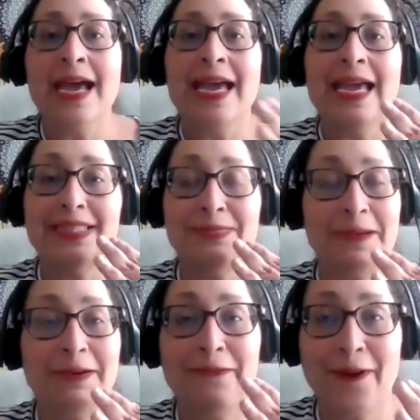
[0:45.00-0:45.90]
It's
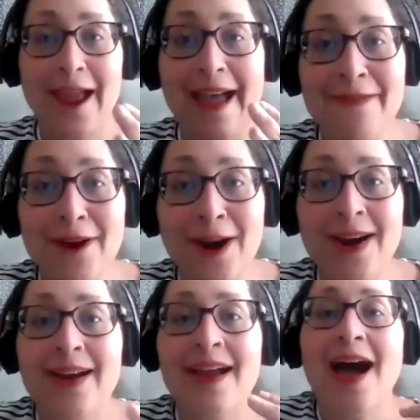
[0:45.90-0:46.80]
been
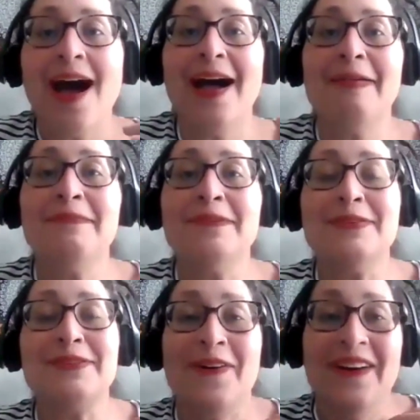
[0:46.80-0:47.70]
forever.
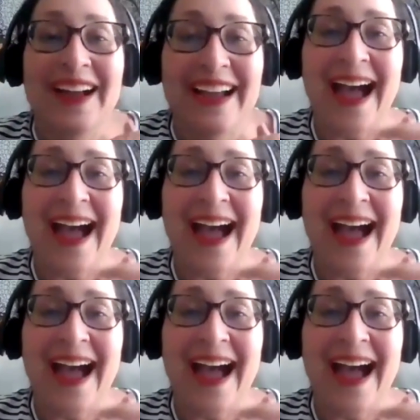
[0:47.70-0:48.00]
So